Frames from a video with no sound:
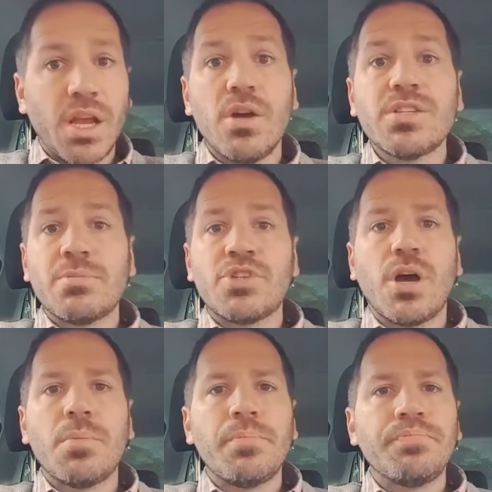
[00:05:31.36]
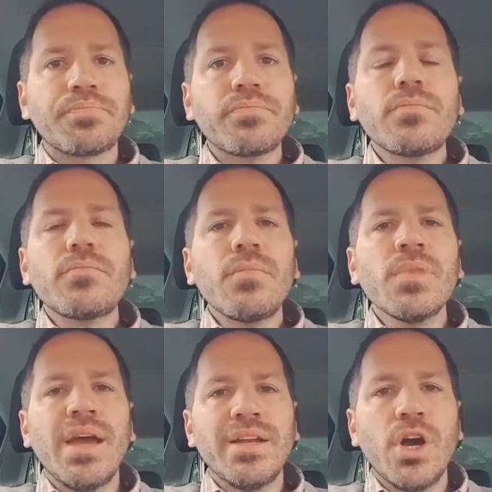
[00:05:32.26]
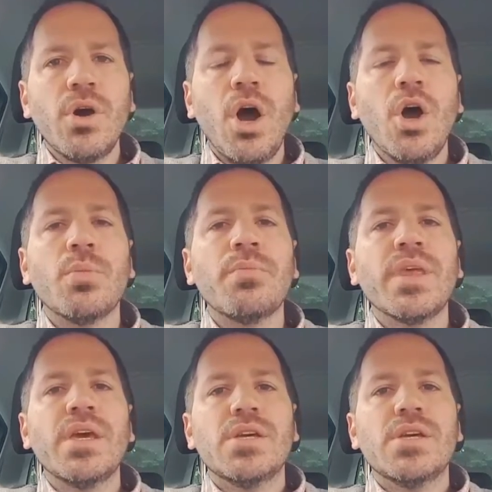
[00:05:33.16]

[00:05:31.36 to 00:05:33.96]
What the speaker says: close up shop and go home.